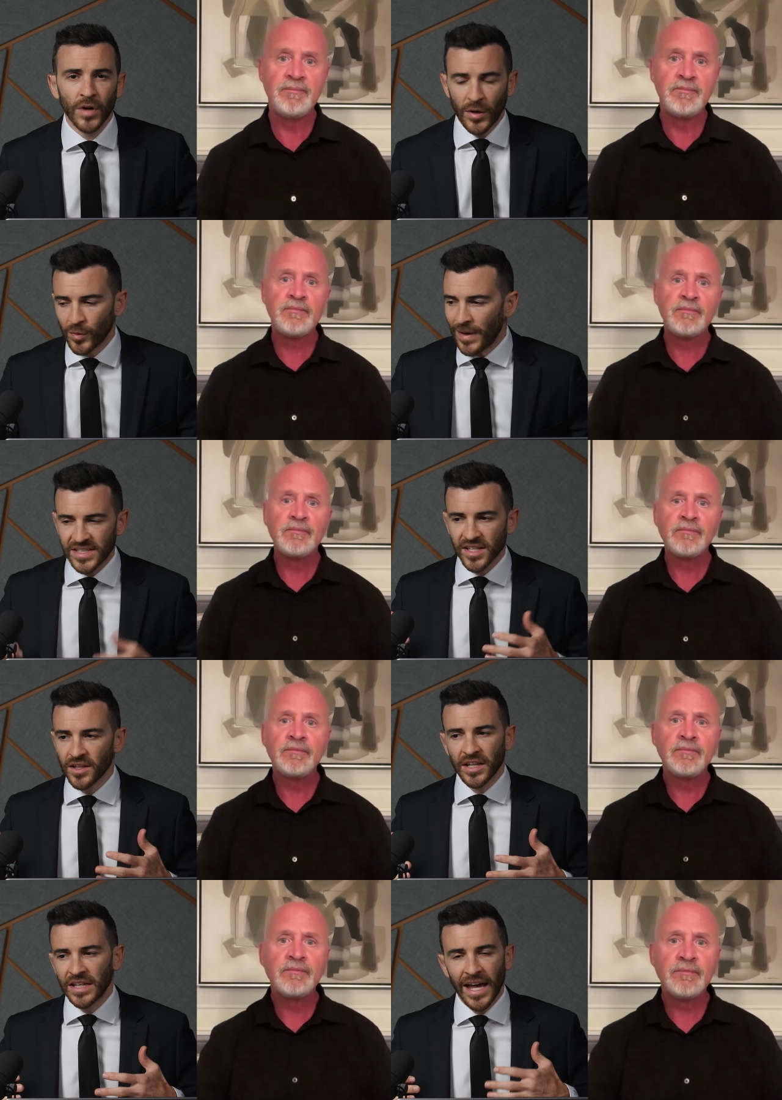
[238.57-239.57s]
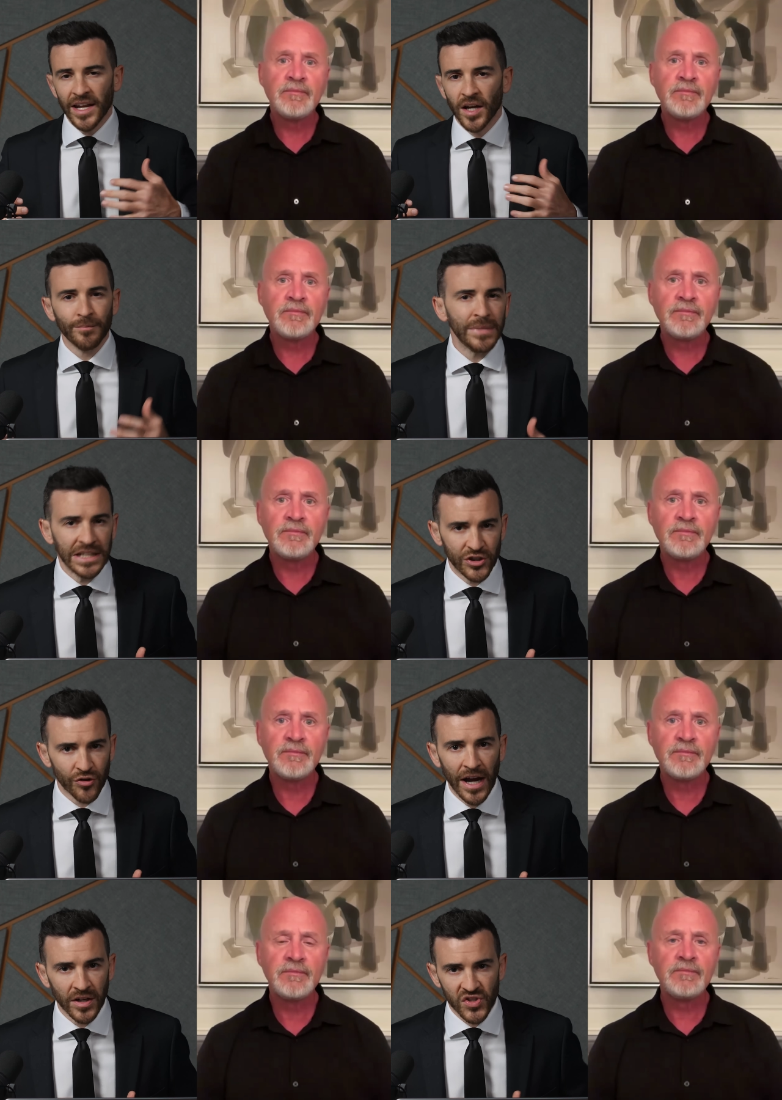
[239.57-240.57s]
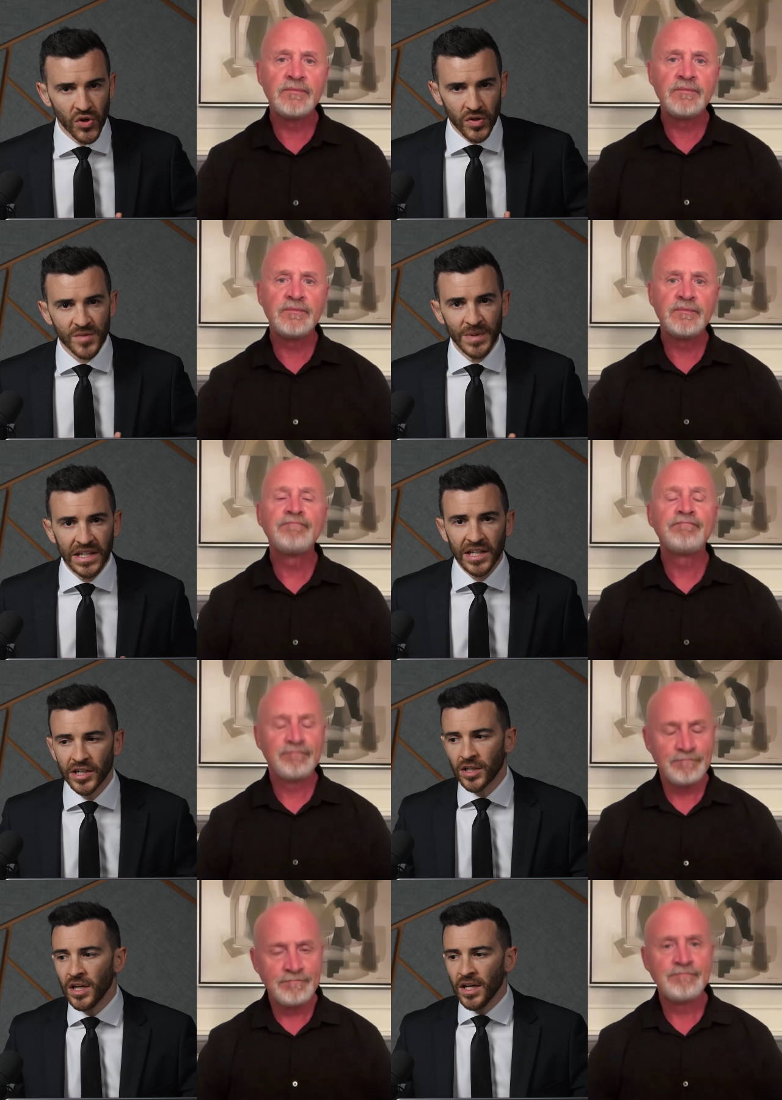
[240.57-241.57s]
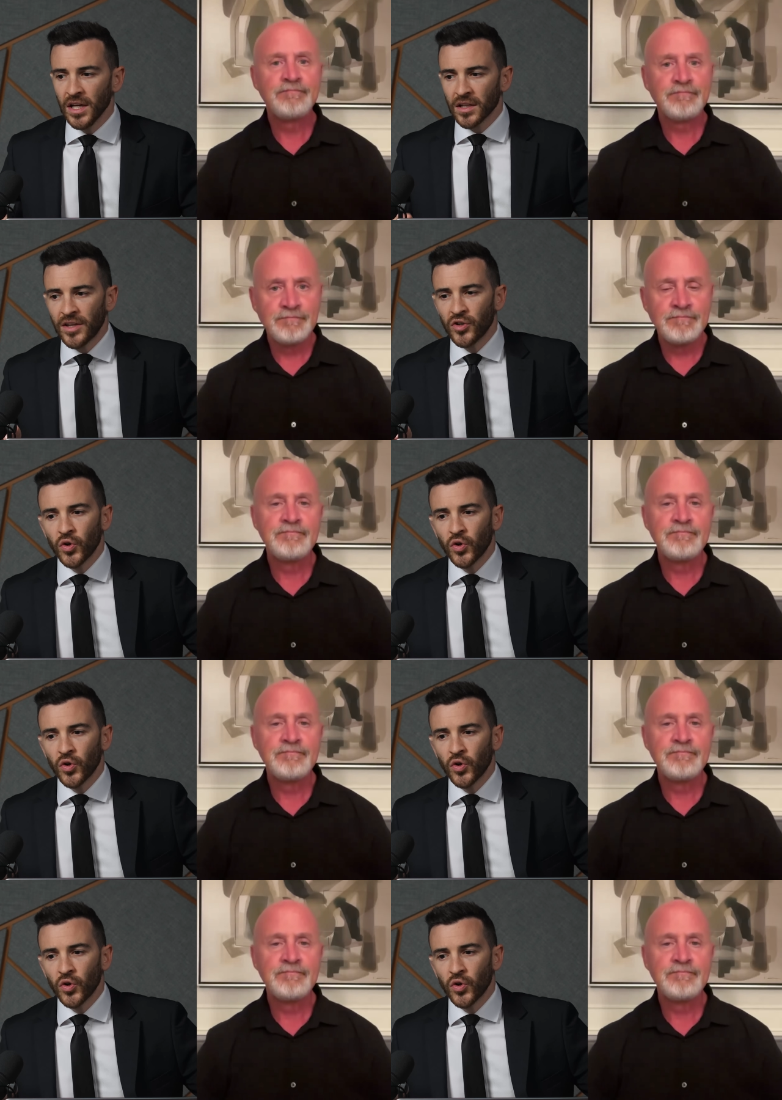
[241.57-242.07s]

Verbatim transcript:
Speaker 1: Right, we're basically going to get a mini trial, so to speak, here. Glenn,